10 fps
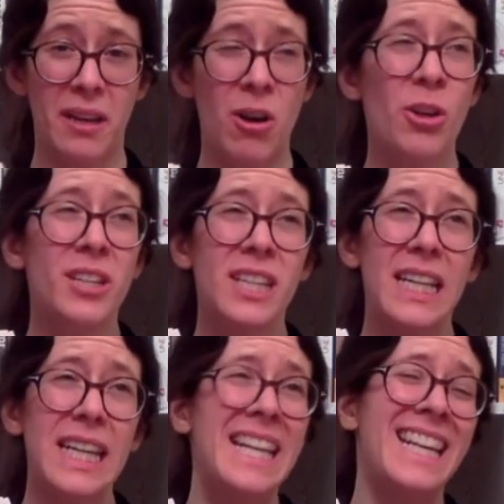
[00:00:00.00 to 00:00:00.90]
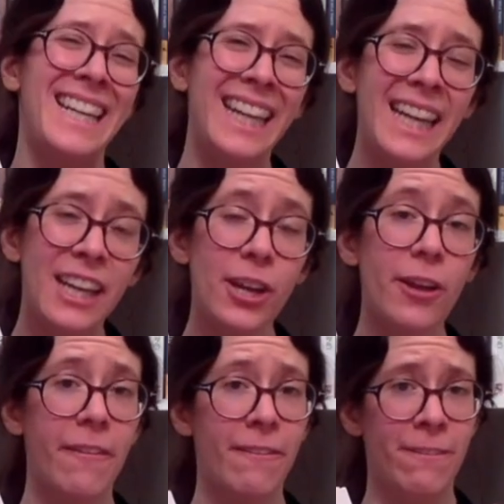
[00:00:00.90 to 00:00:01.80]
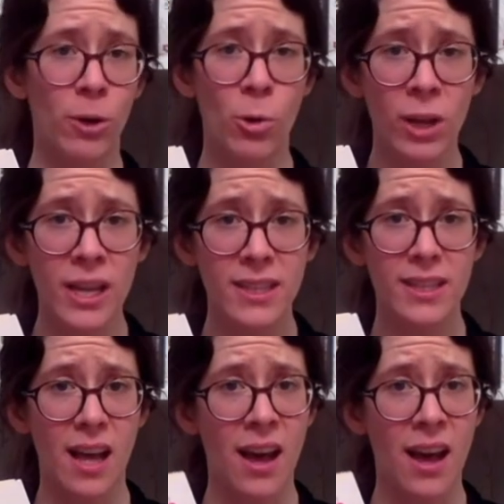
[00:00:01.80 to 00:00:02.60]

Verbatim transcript: Honestly, near flawless.